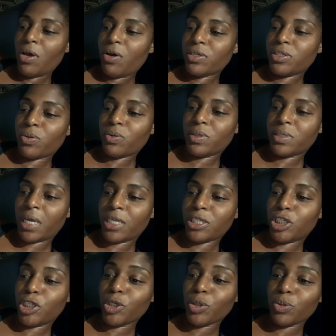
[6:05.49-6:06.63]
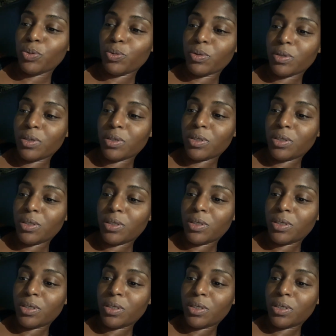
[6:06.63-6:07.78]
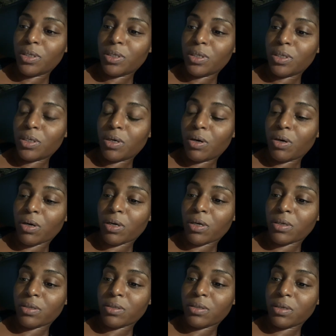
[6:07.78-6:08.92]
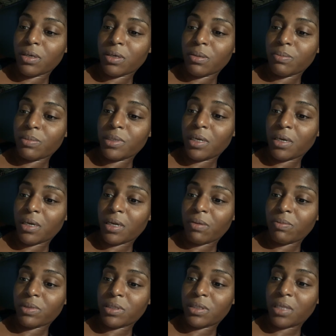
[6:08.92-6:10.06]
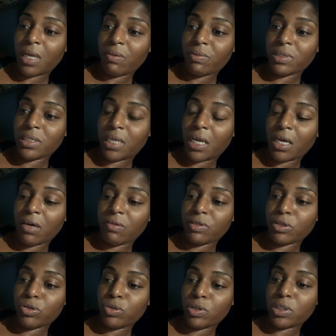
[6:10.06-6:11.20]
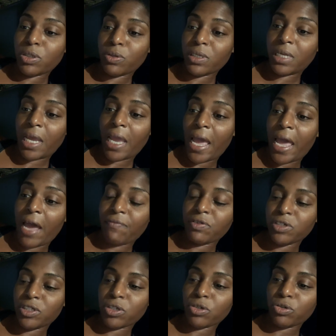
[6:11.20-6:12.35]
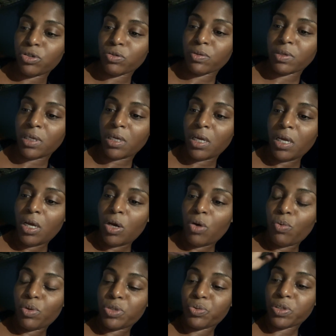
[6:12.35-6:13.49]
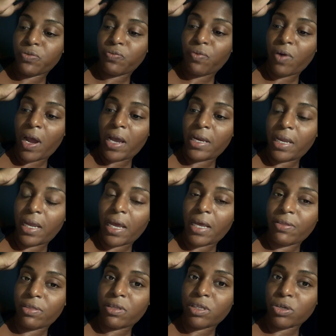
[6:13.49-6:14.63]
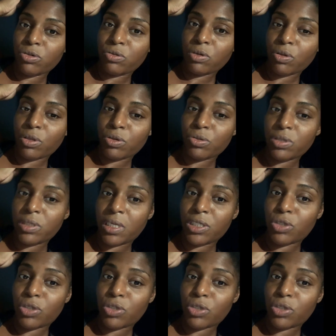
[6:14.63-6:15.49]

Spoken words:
So day 2, or yeah, that was the day of surgery. So the day after surgery, which was Friday, I had surgery on Thursday.